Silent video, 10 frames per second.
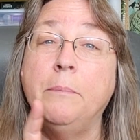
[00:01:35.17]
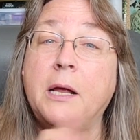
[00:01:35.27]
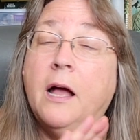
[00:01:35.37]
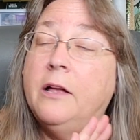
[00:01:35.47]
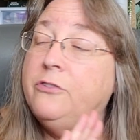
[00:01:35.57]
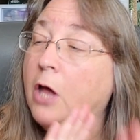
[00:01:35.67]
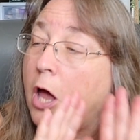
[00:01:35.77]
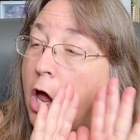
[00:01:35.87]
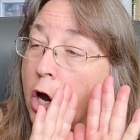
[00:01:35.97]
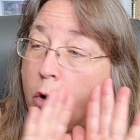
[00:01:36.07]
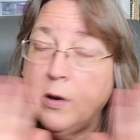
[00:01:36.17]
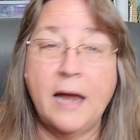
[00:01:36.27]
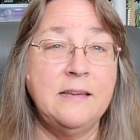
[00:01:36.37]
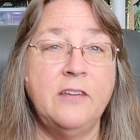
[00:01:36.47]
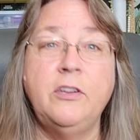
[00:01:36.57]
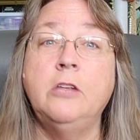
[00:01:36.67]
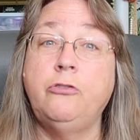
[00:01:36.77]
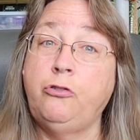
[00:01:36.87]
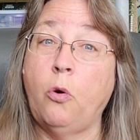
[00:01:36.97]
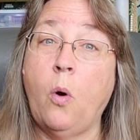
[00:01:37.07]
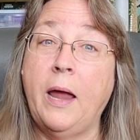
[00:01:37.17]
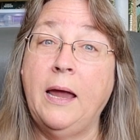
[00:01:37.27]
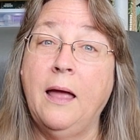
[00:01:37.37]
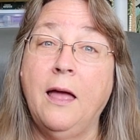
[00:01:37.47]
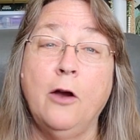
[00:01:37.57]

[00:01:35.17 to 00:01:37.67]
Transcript: because creativity is joy.